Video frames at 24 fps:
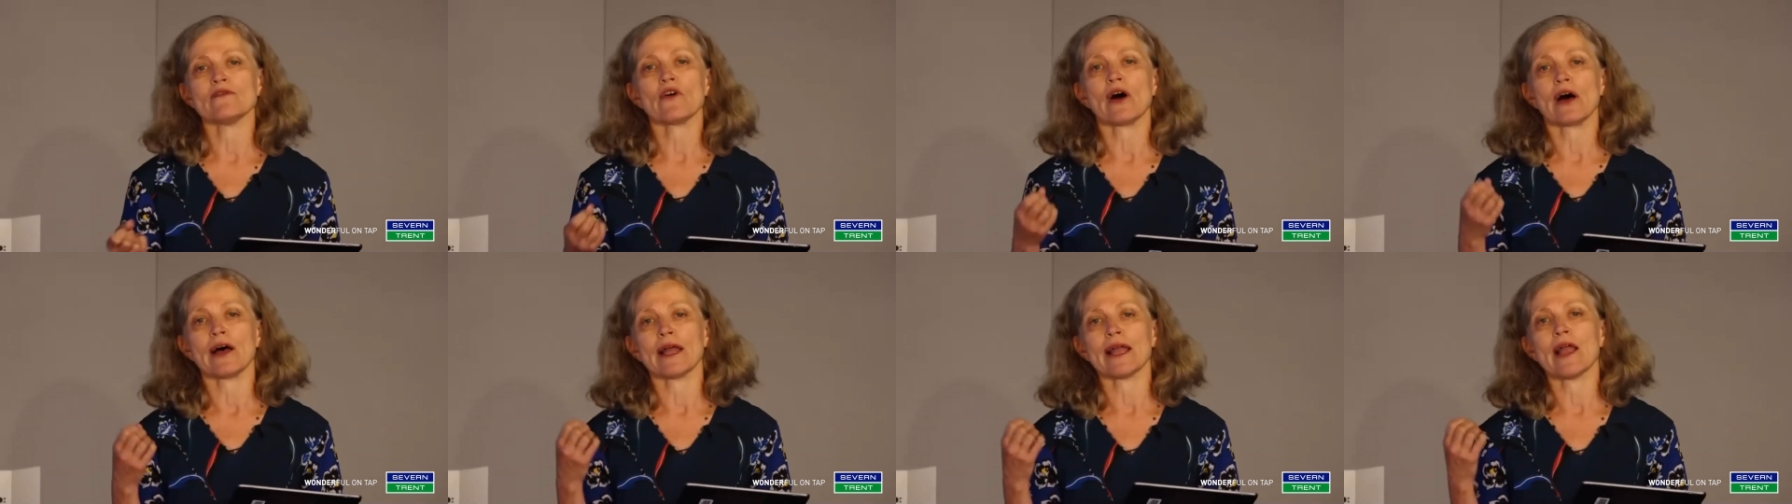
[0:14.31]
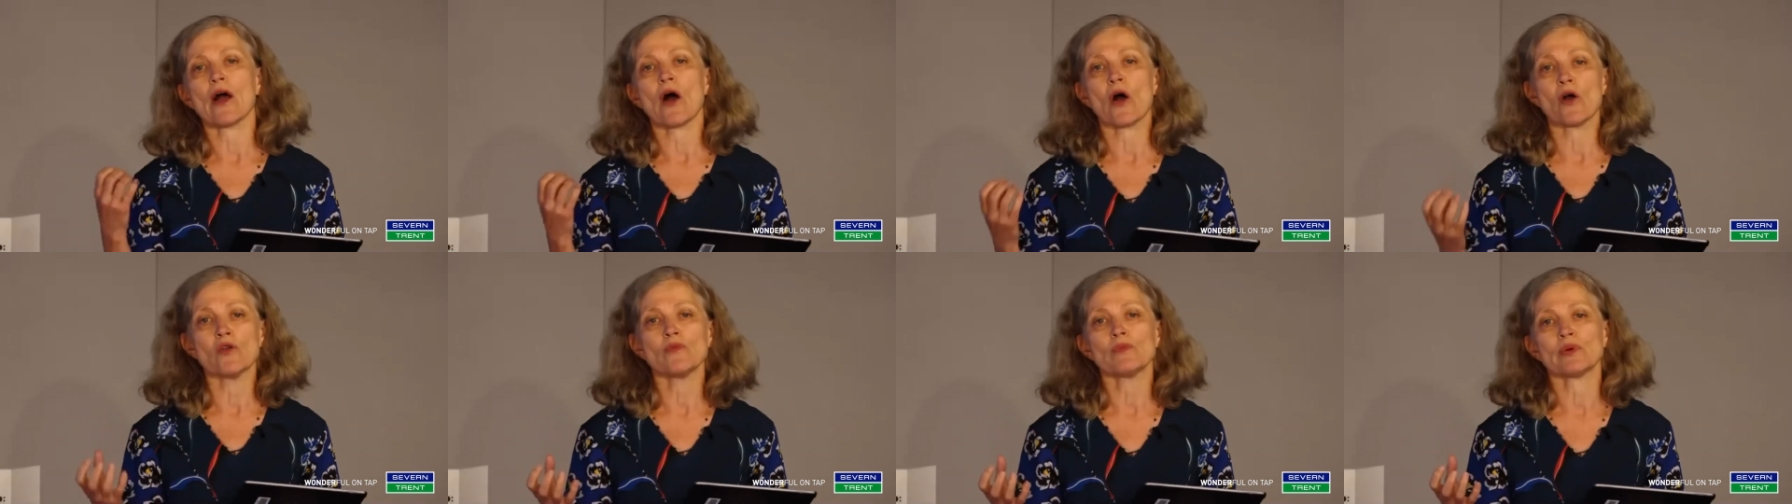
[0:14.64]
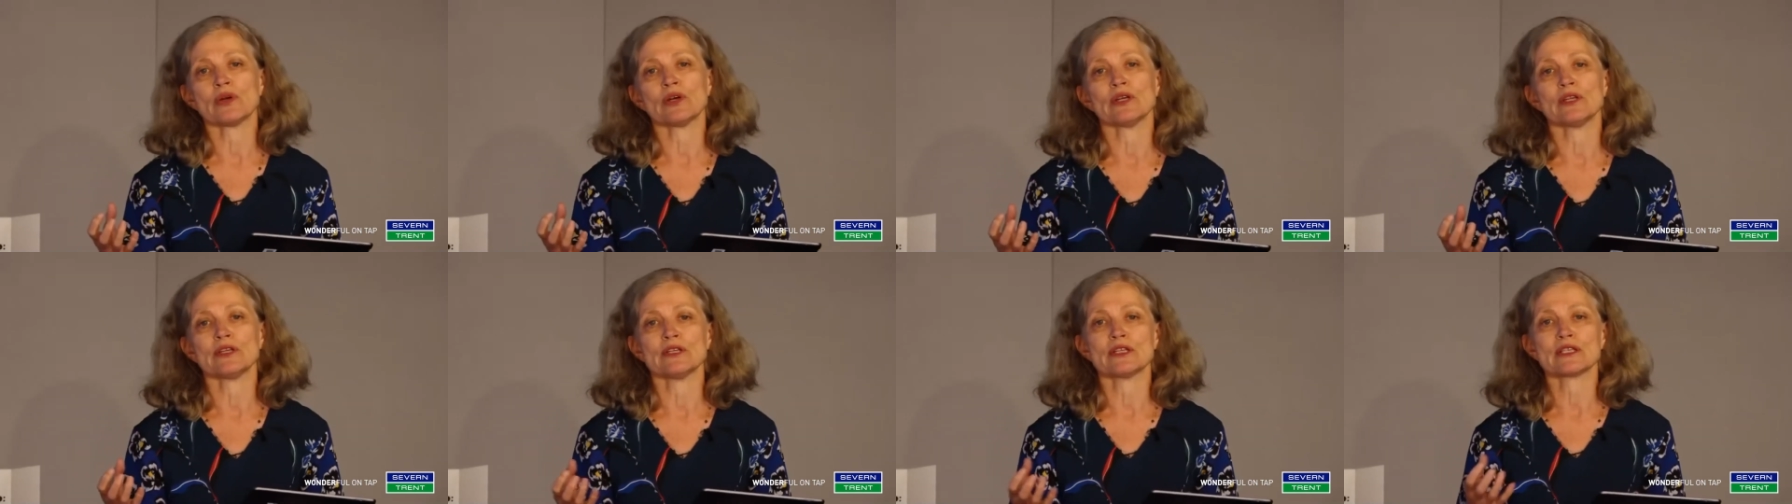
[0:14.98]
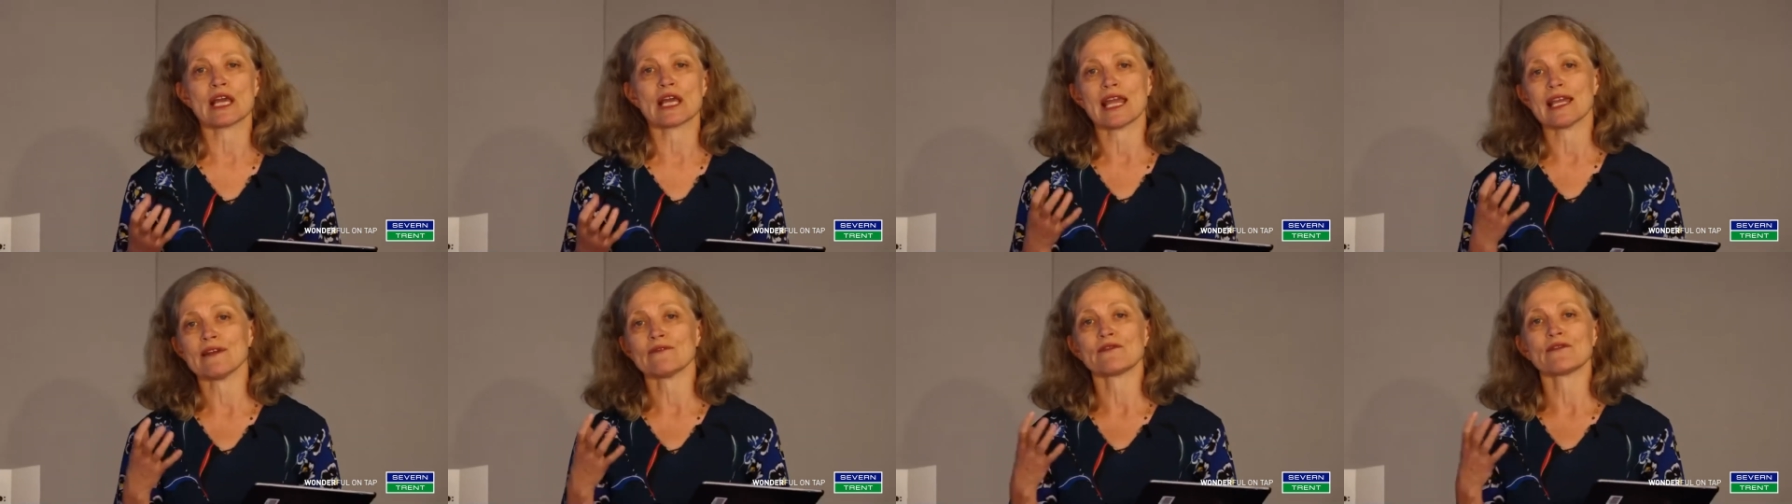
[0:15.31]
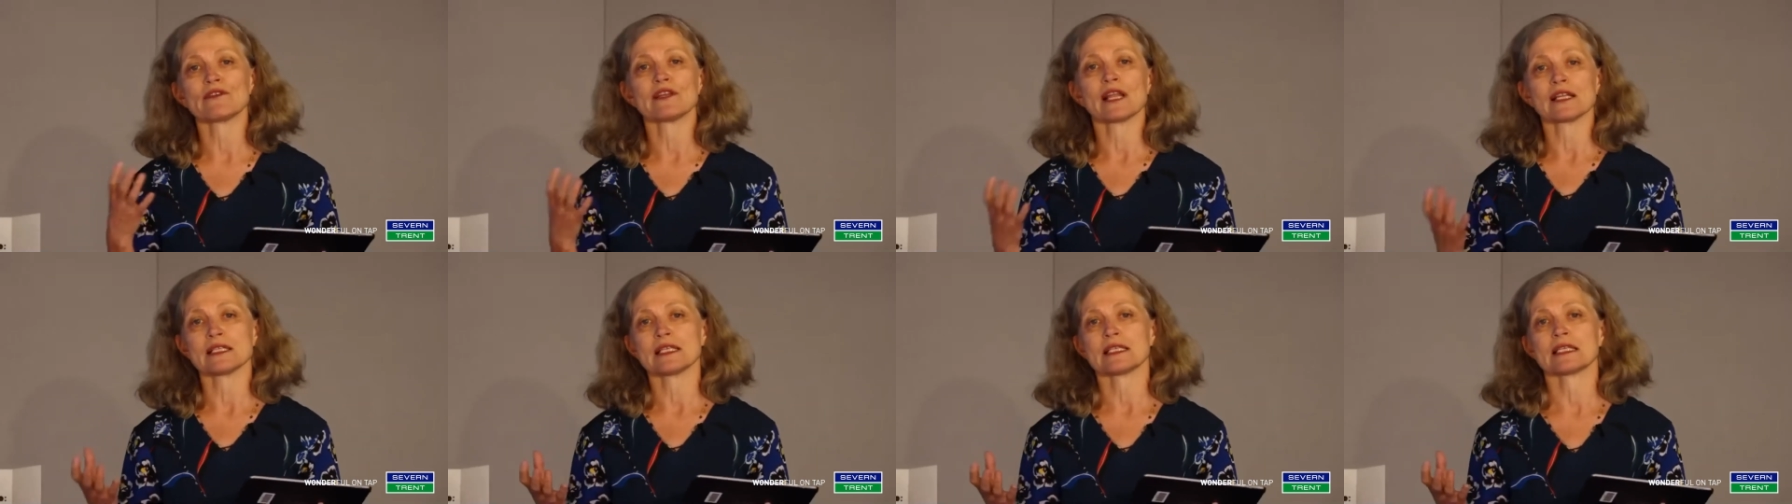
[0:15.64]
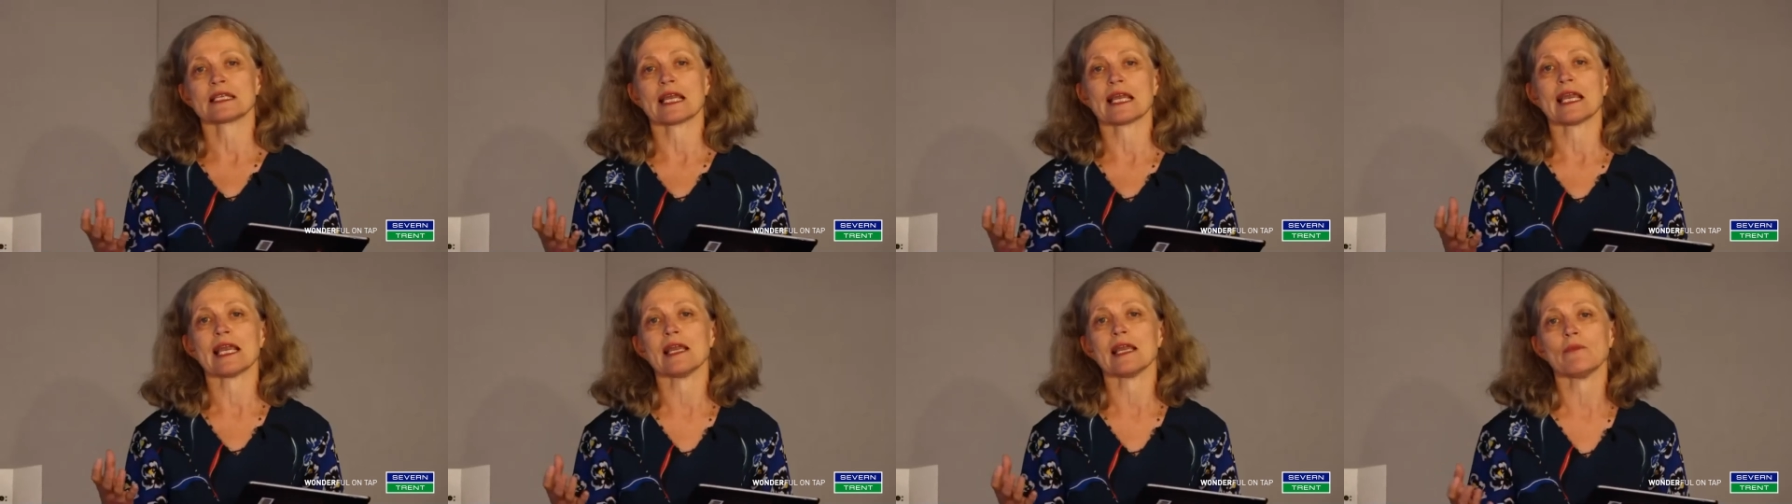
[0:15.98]
I opened a flood
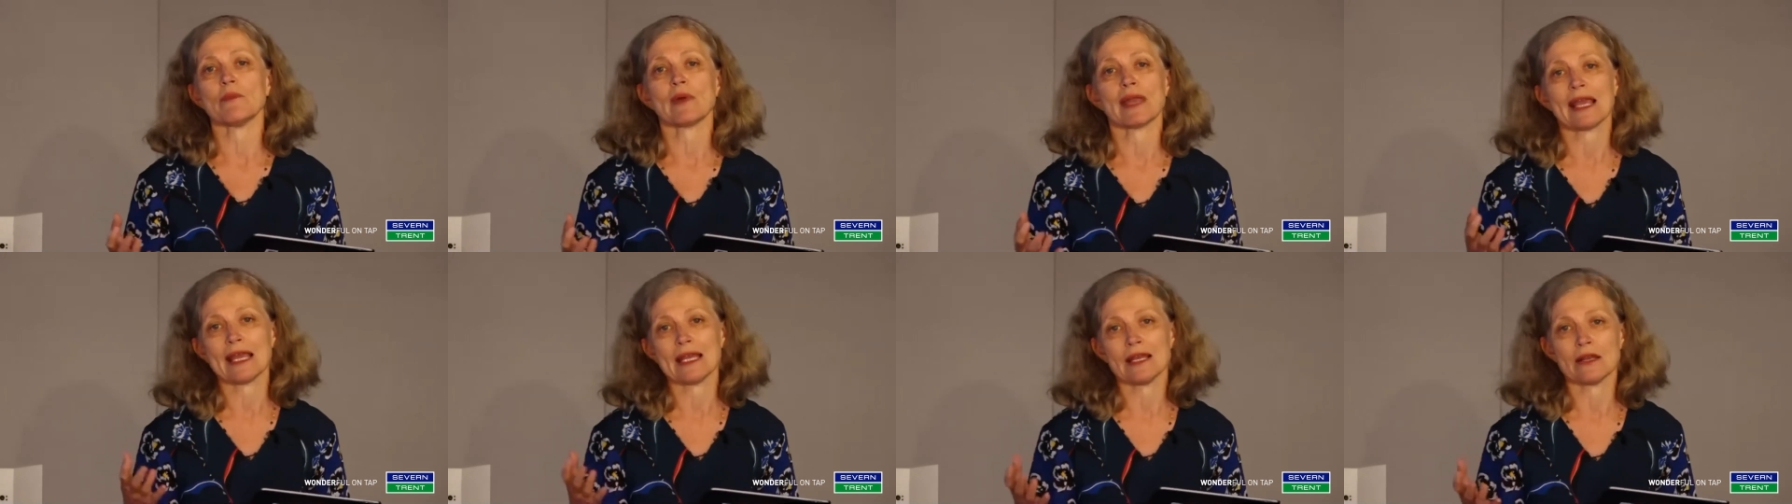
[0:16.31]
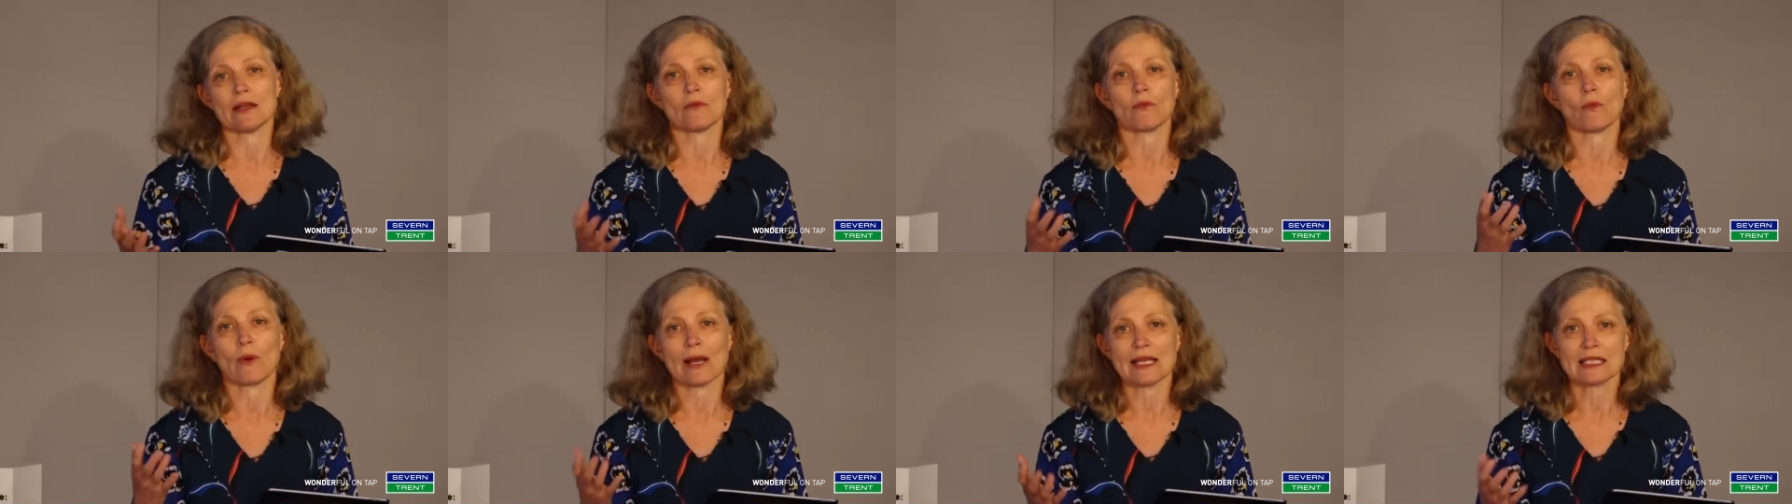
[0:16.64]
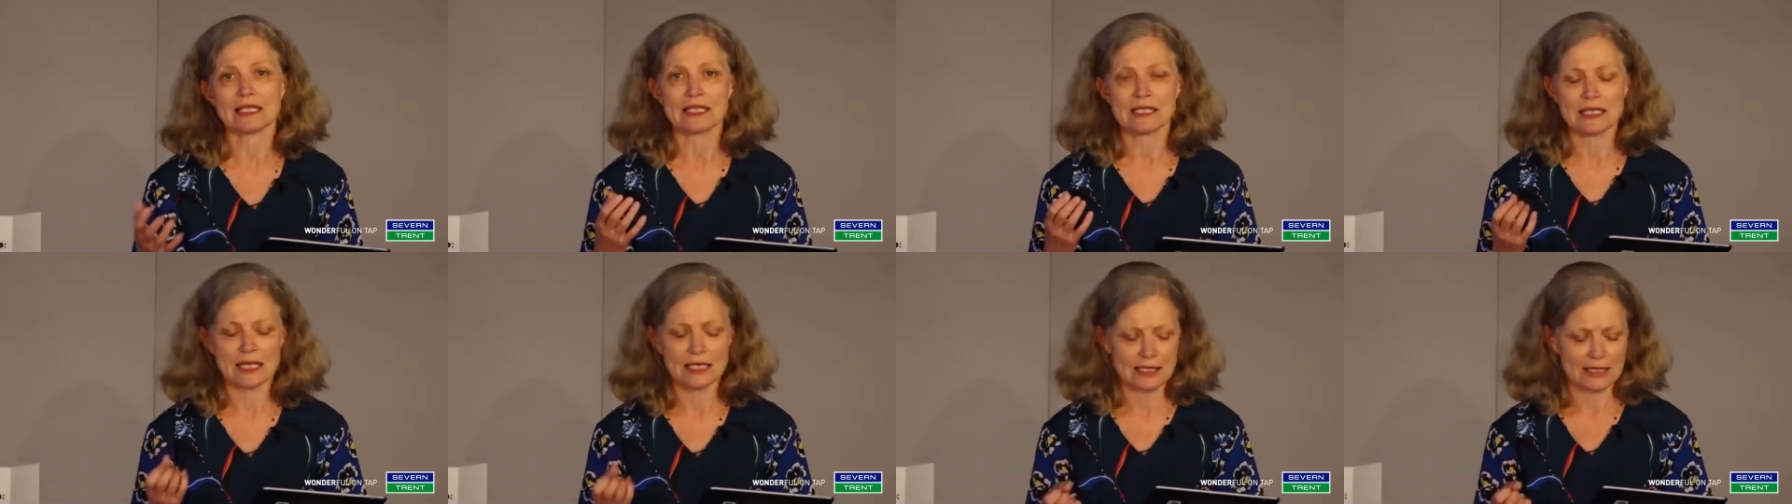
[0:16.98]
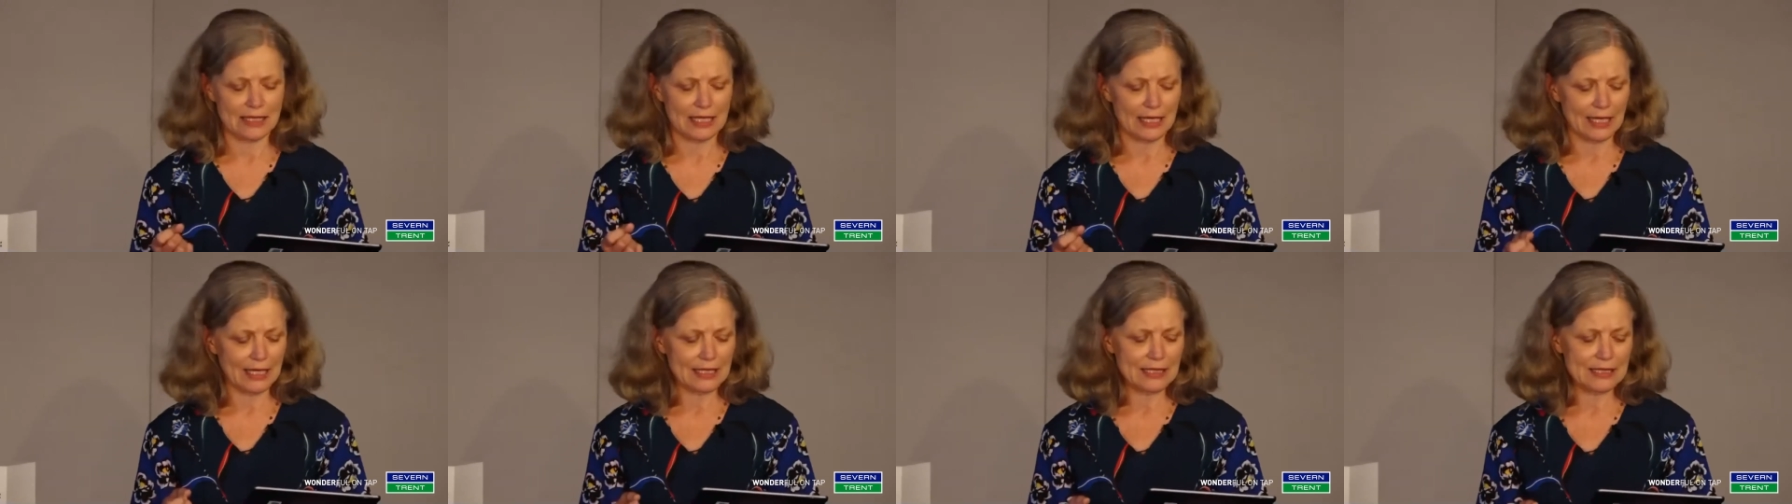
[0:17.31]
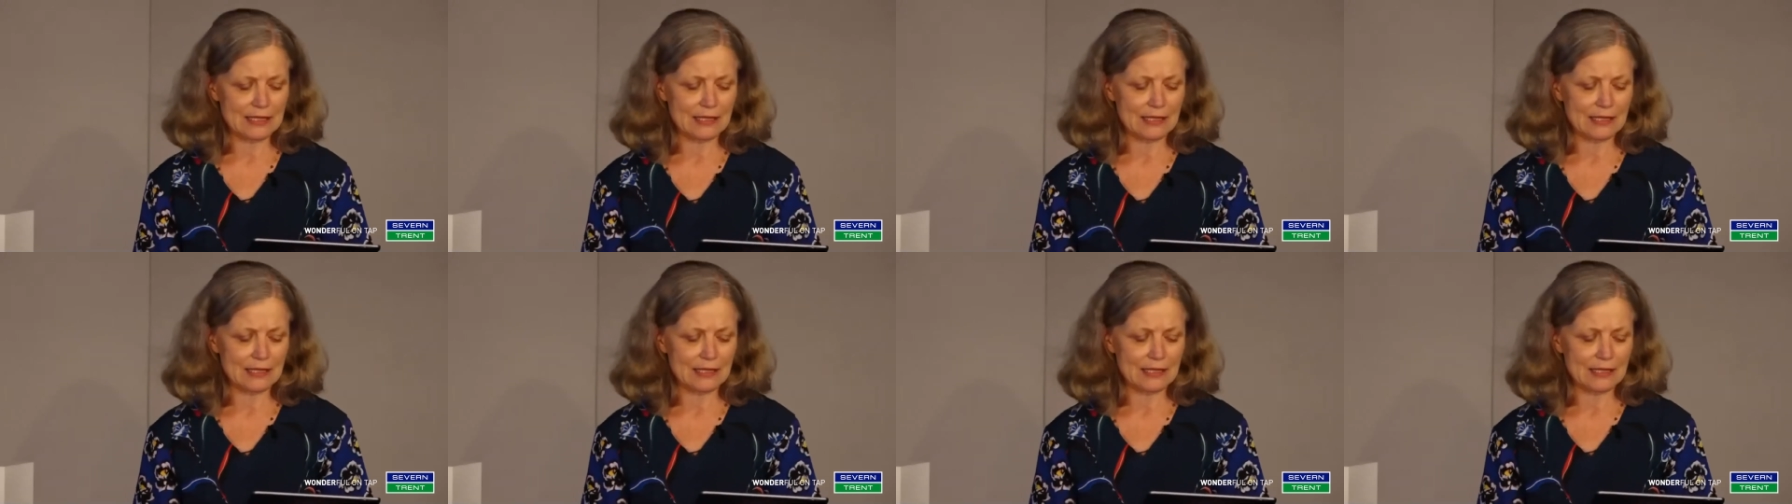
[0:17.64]
scheme in West Sussex.